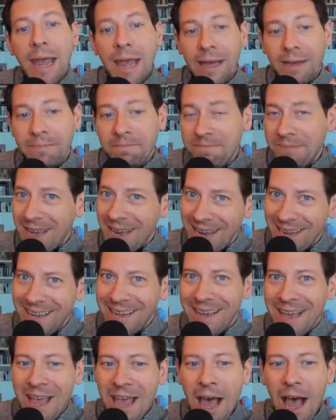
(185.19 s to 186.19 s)
and
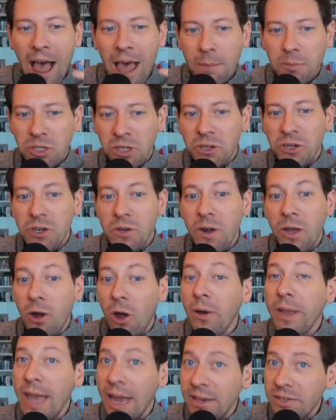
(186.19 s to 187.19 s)
I'm sure you can
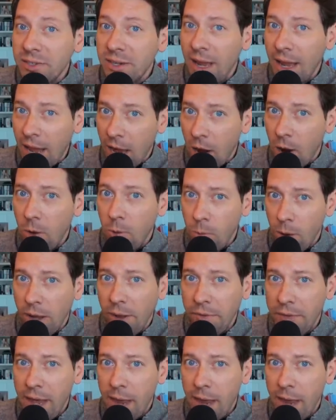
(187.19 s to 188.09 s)
all guess how well